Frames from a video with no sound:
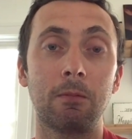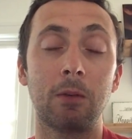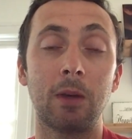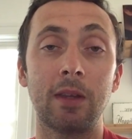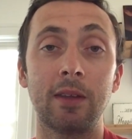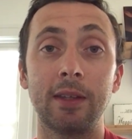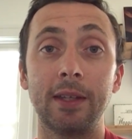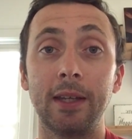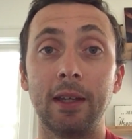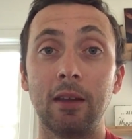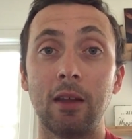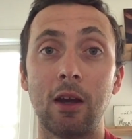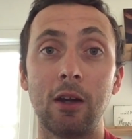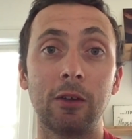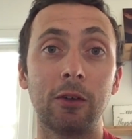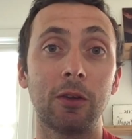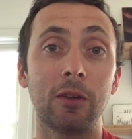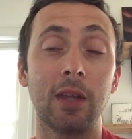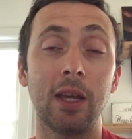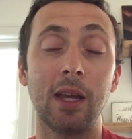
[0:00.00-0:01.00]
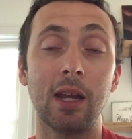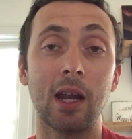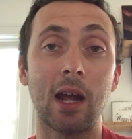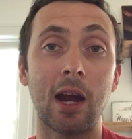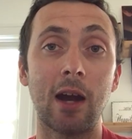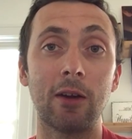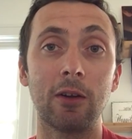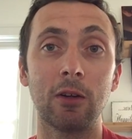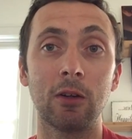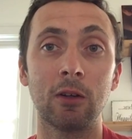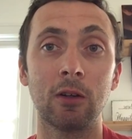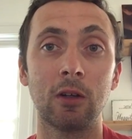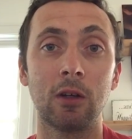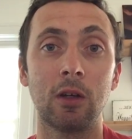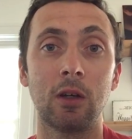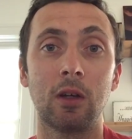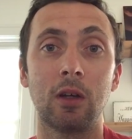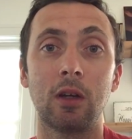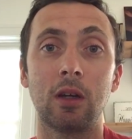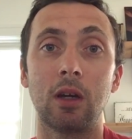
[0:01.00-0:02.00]
as you get longer, they get harder,
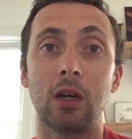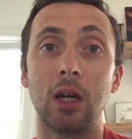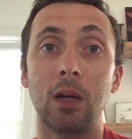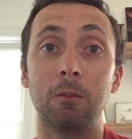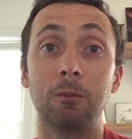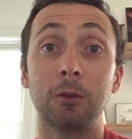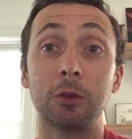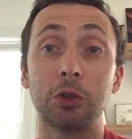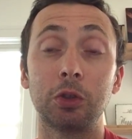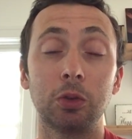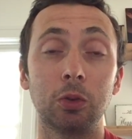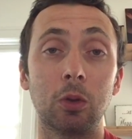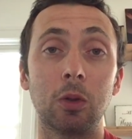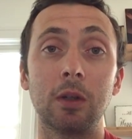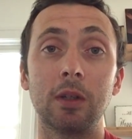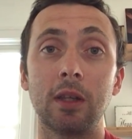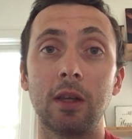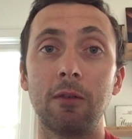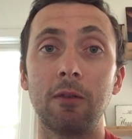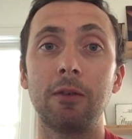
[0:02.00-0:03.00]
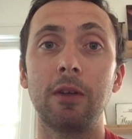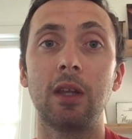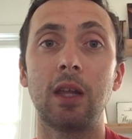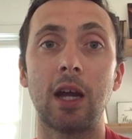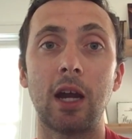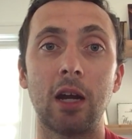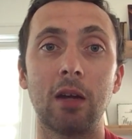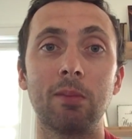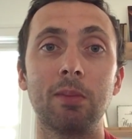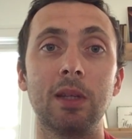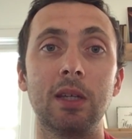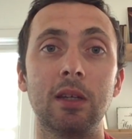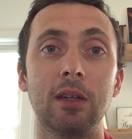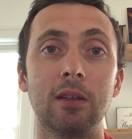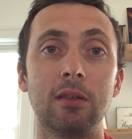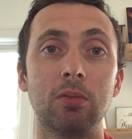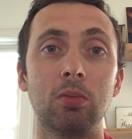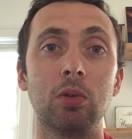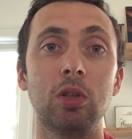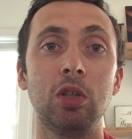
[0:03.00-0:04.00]
for sure, and they'll feel hard
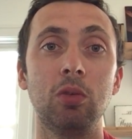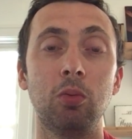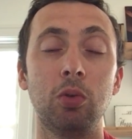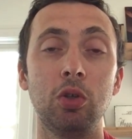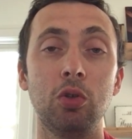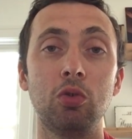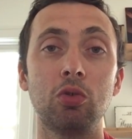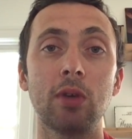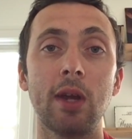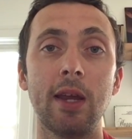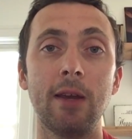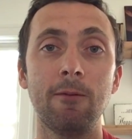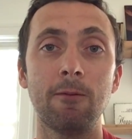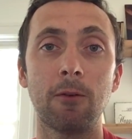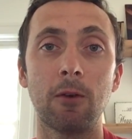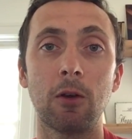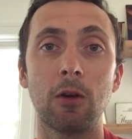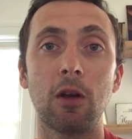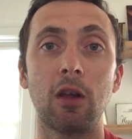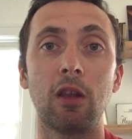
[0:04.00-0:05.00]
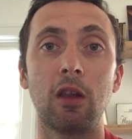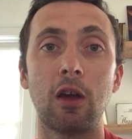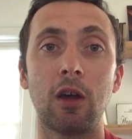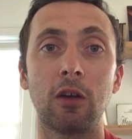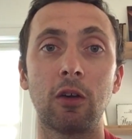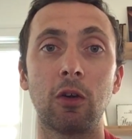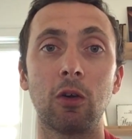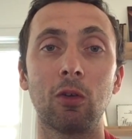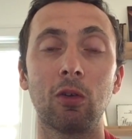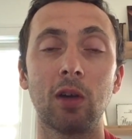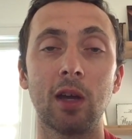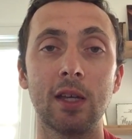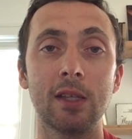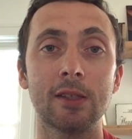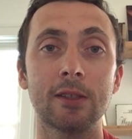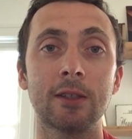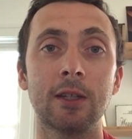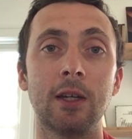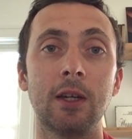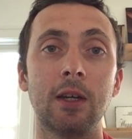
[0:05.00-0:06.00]
because when you train for a longer
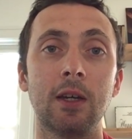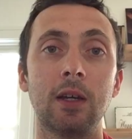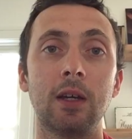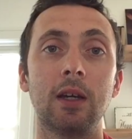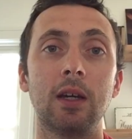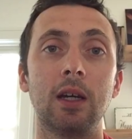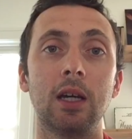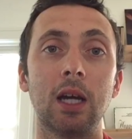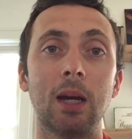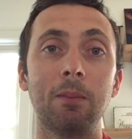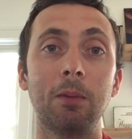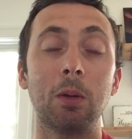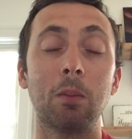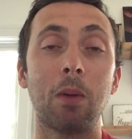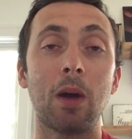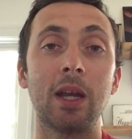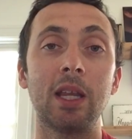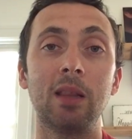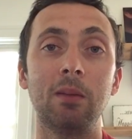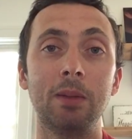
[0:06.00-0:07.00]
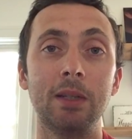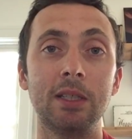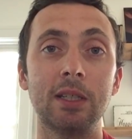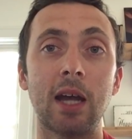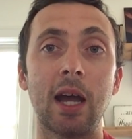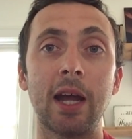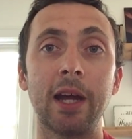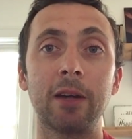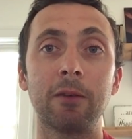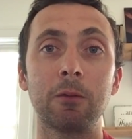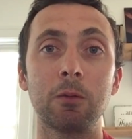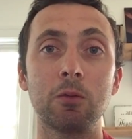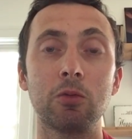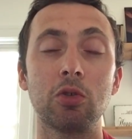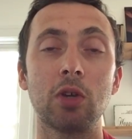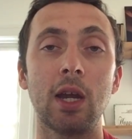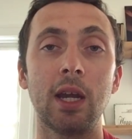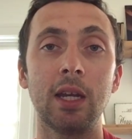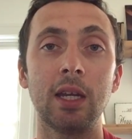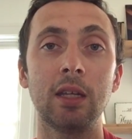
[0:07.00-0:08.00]
race, your body will be tired from
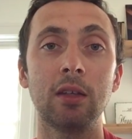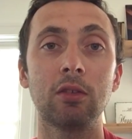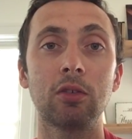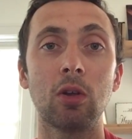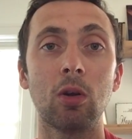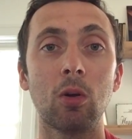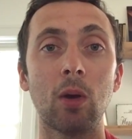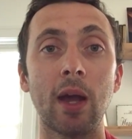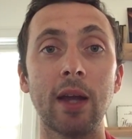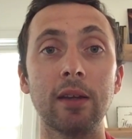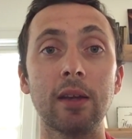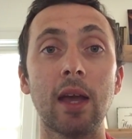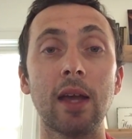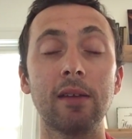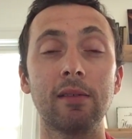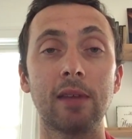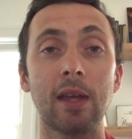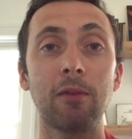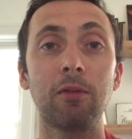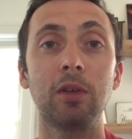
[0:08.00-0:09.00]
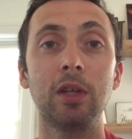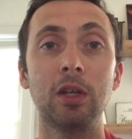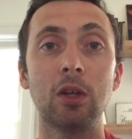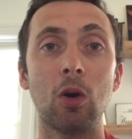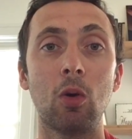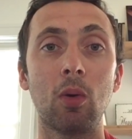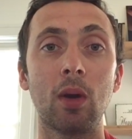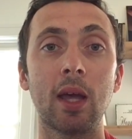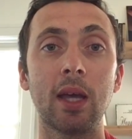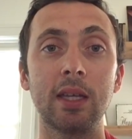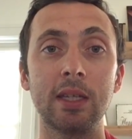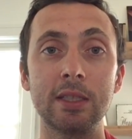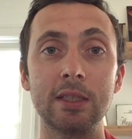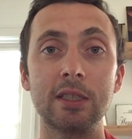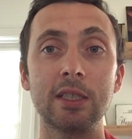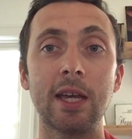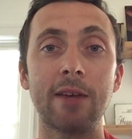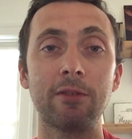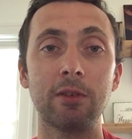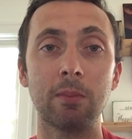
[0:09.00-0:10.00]
training. So I definitely know when I hit
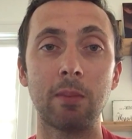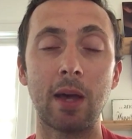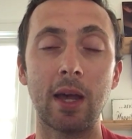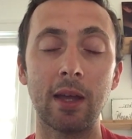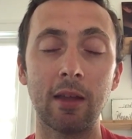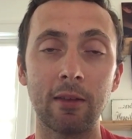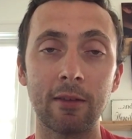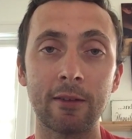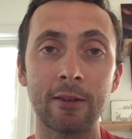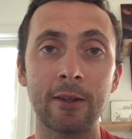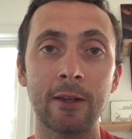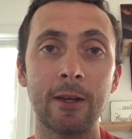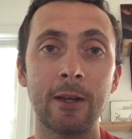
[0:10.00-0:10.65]
7 miles,